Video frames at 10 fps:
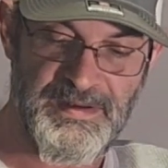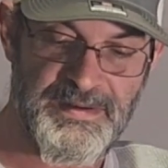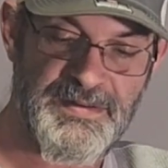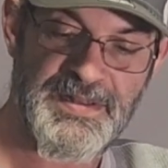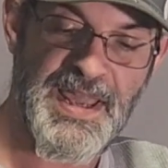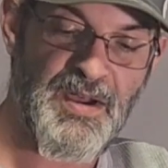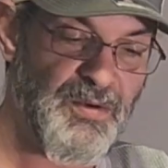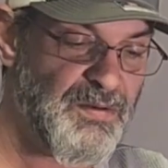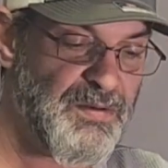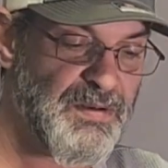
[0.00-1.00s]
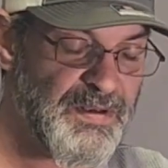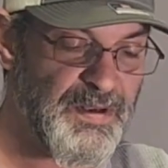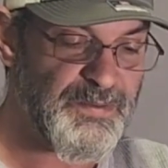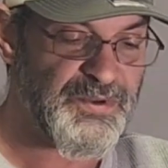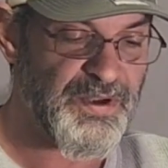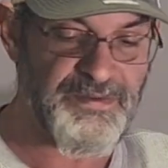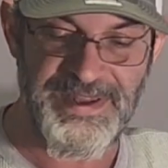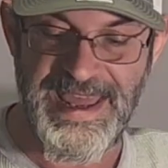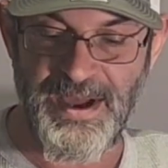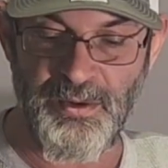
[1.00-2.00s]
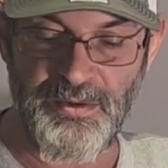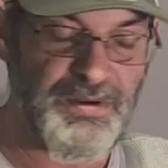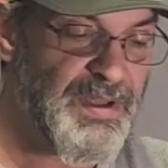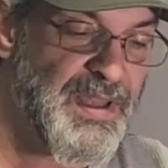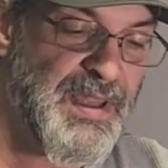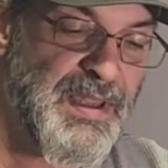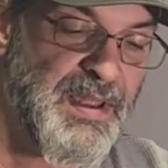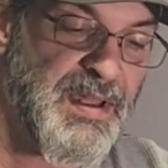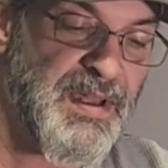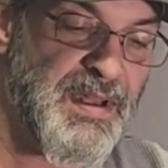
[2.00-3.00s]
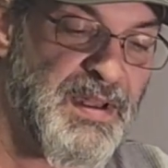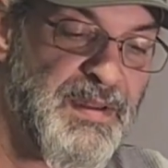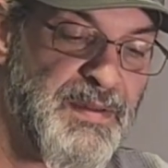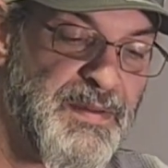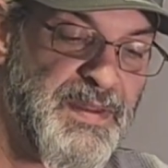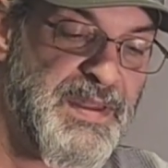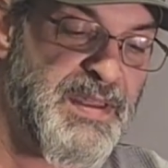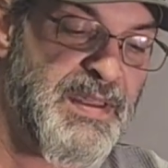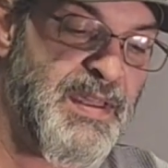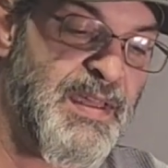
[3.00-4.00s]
scowl comes off, cowl. The